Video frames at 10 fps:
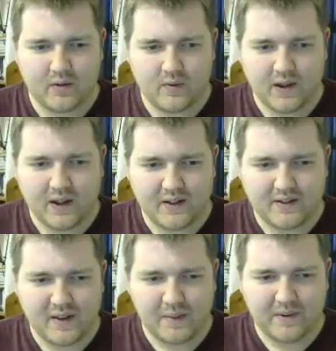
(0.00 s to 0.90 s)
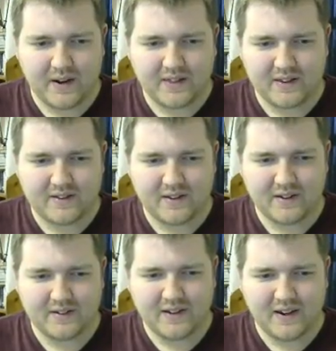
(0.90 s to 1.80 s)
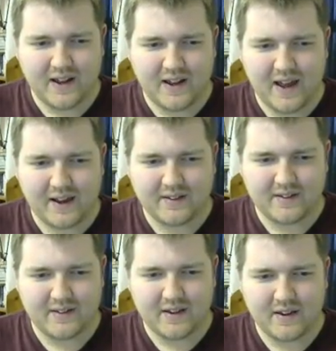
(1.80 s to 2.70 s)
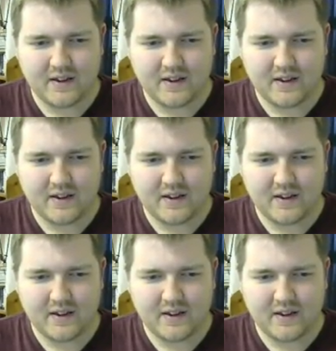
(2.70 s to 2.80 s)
we could separate the 16x